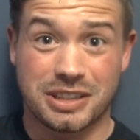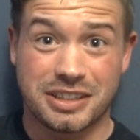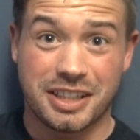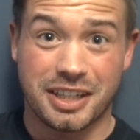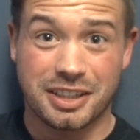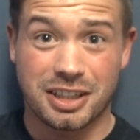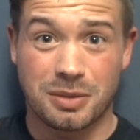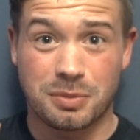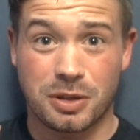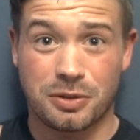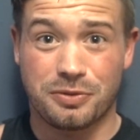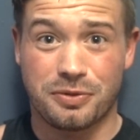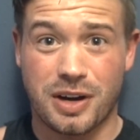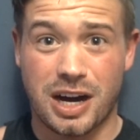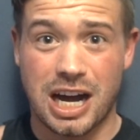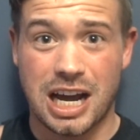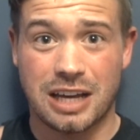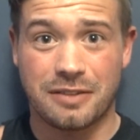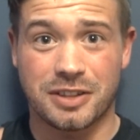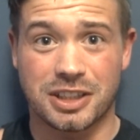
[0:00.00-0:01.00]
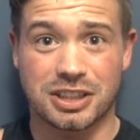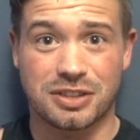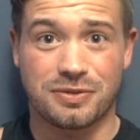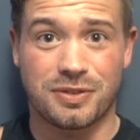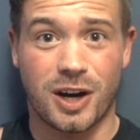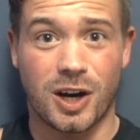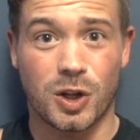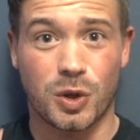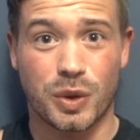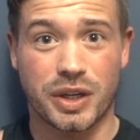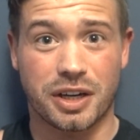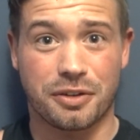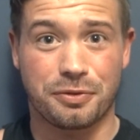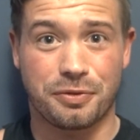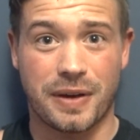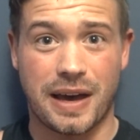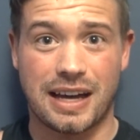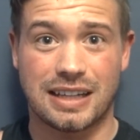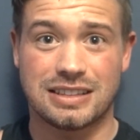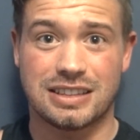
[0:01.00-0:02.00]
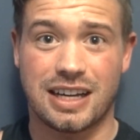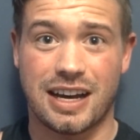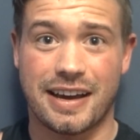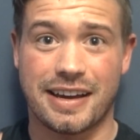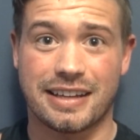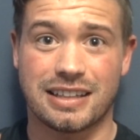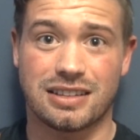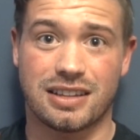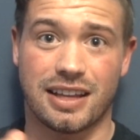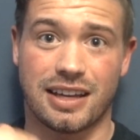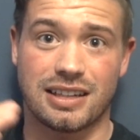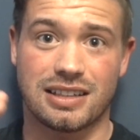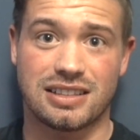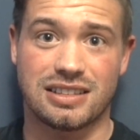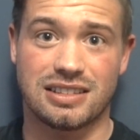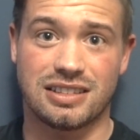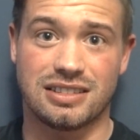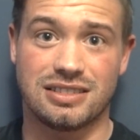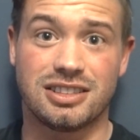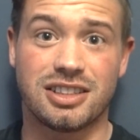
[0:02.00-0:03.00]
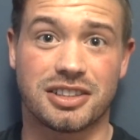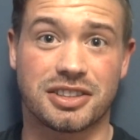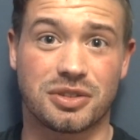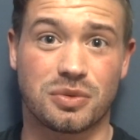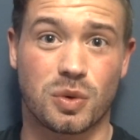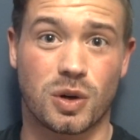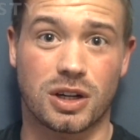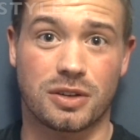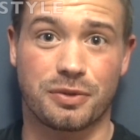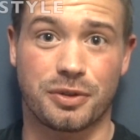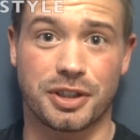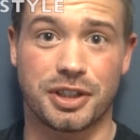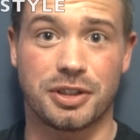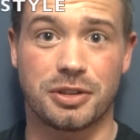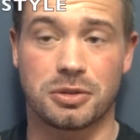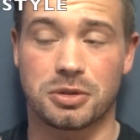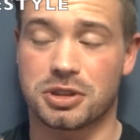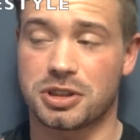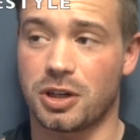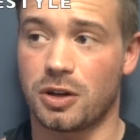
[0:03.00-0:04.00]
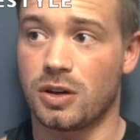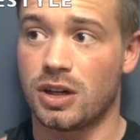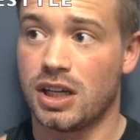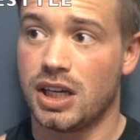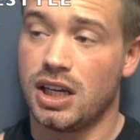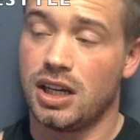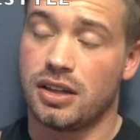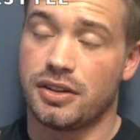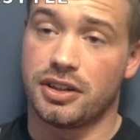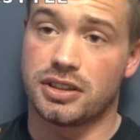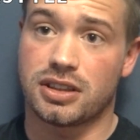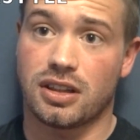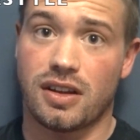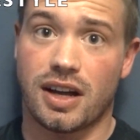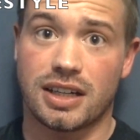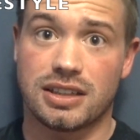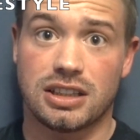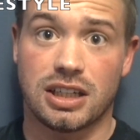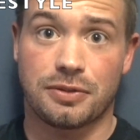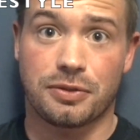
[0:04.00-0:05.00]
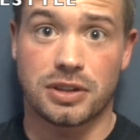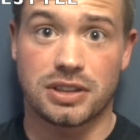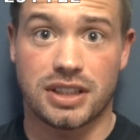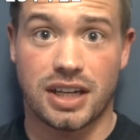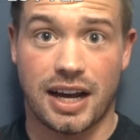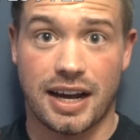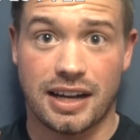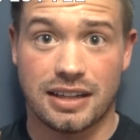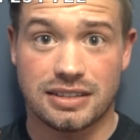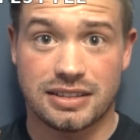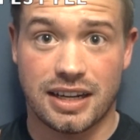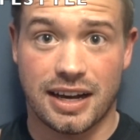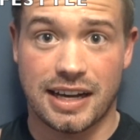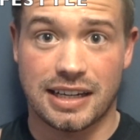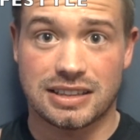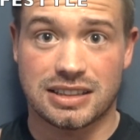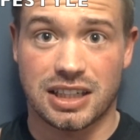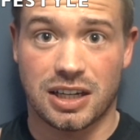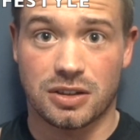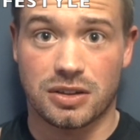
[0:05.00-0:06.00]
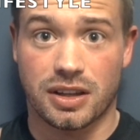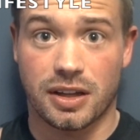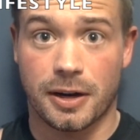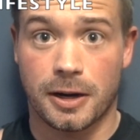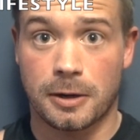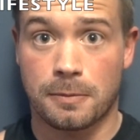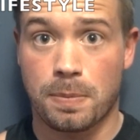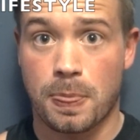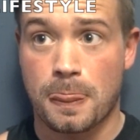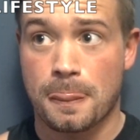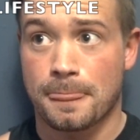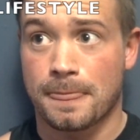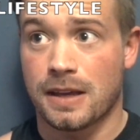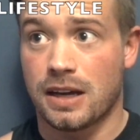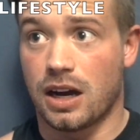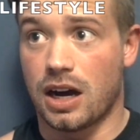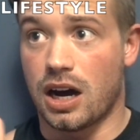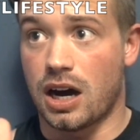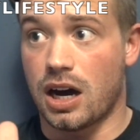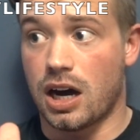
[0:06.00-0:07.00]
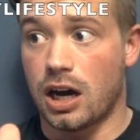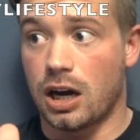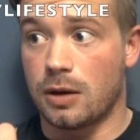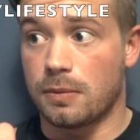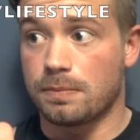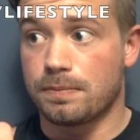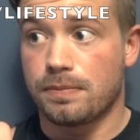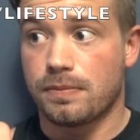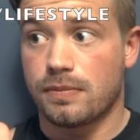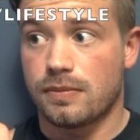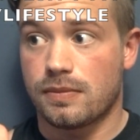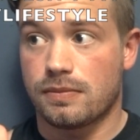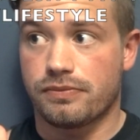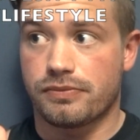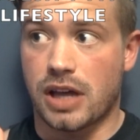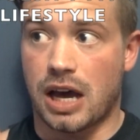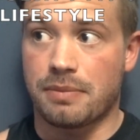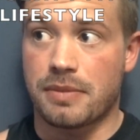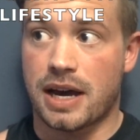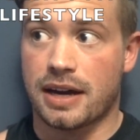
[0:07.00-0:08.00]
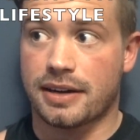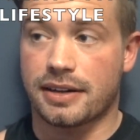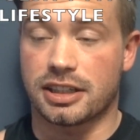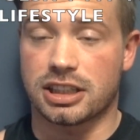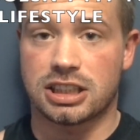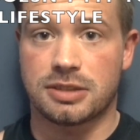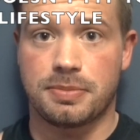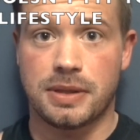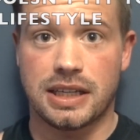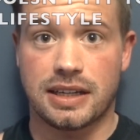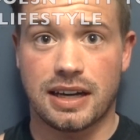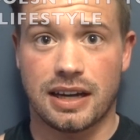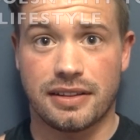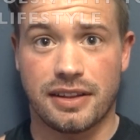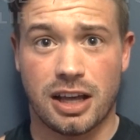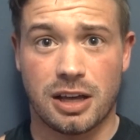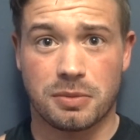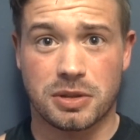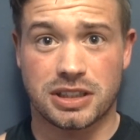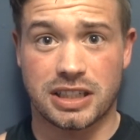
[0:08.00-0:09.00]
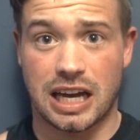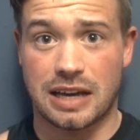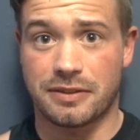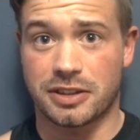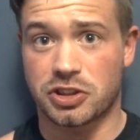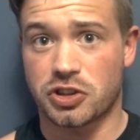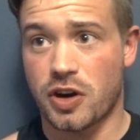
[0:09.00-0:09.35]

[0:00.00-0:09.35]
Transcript: mistake number 5 is following a fad diet that doesn't work for you. So there's a lot of different diets out there. I'm not going to speak on them because I haven't